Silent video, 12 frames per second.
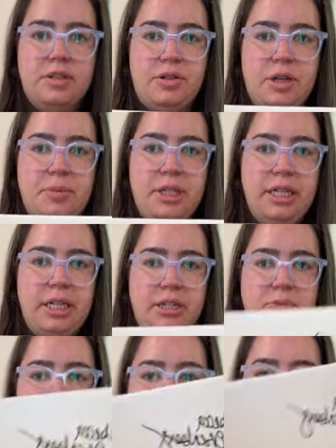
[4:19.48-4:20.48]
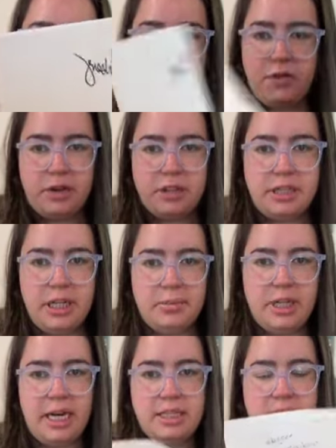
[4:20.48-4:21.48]
Scripted? What do you think? First
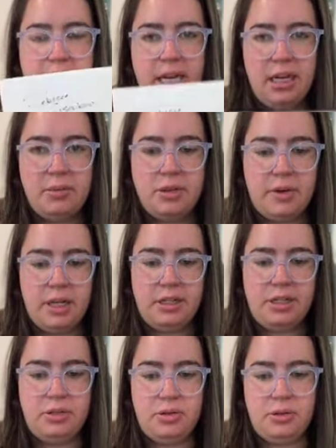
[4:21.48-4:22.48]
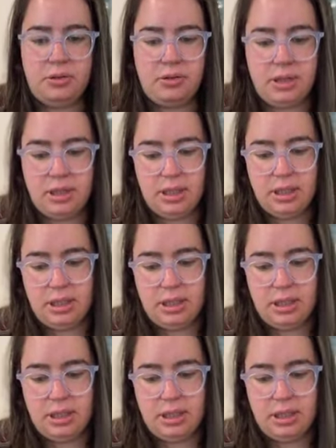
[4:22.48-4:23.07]
name, last name? Do I do...